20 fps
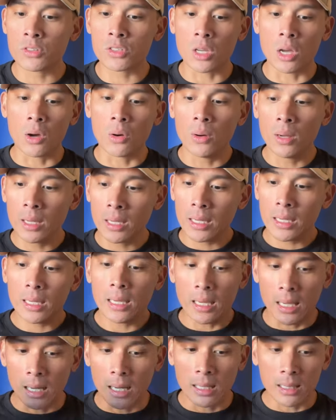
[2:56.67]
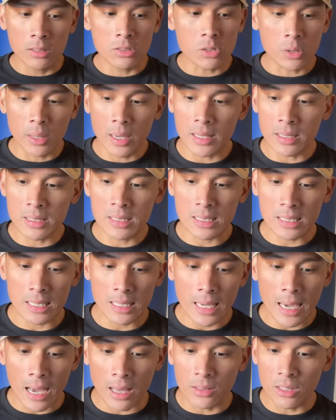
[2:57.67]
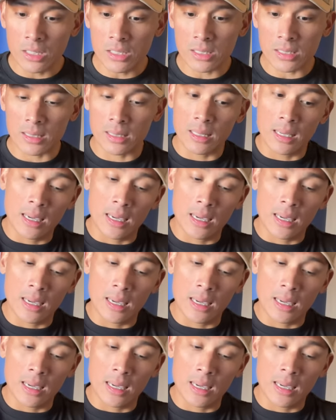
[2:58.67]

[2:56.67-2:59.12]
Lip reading: So let's go ahead and see how these